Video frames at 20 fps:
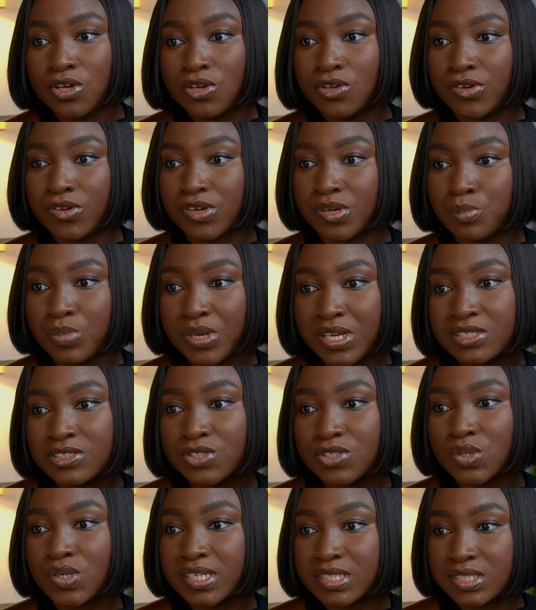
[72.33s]
You can
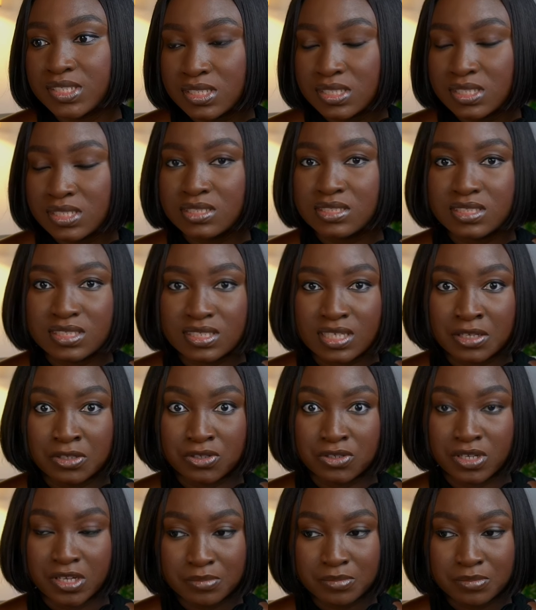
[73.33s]
paste your existing
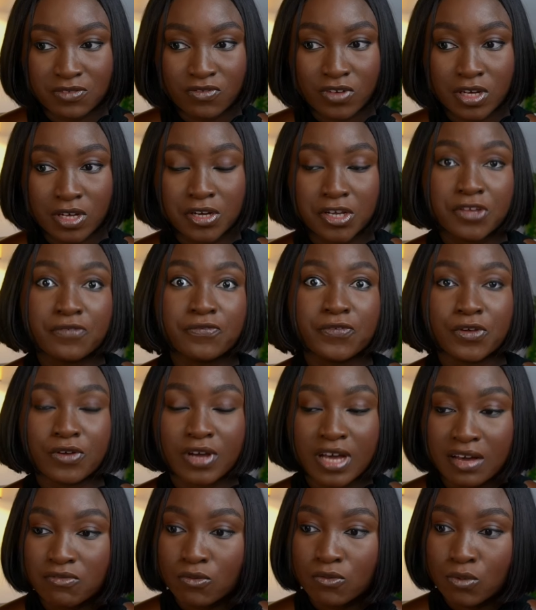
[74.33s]
design.md file if you
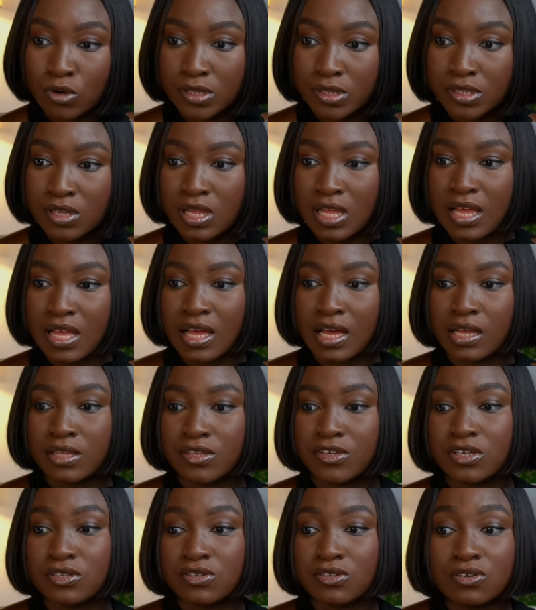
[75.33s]
have one, and
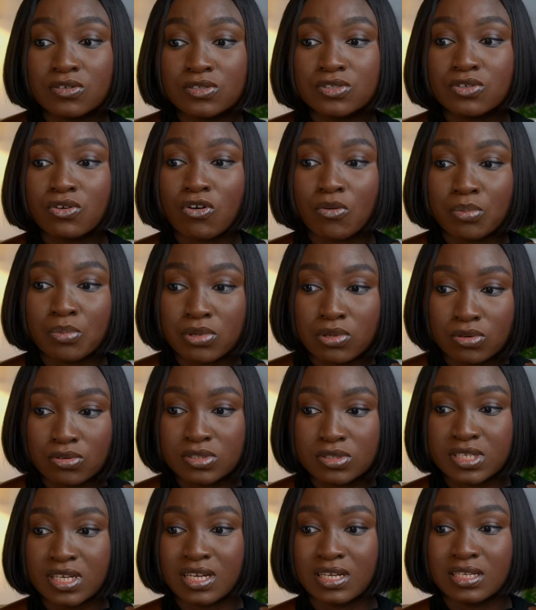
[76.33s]
you can also
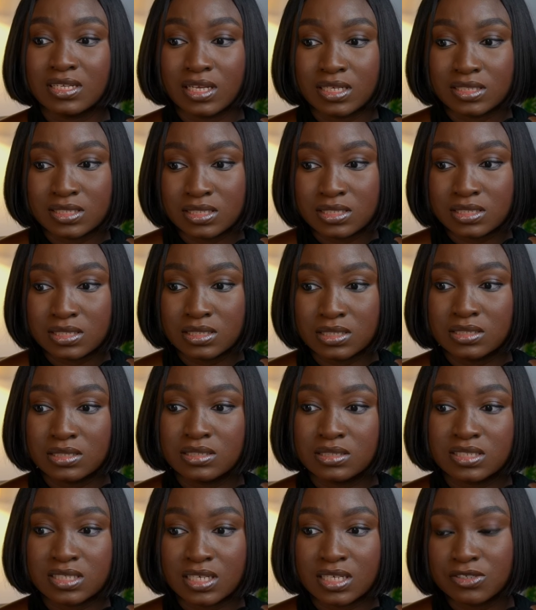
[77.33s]
upload an existing
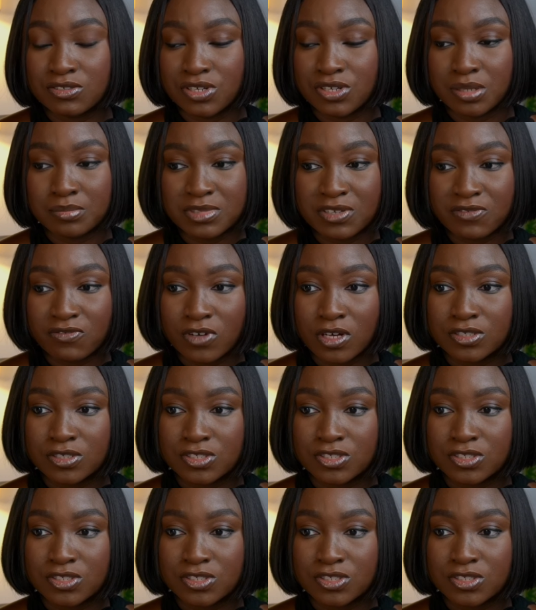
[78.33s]
design.md file.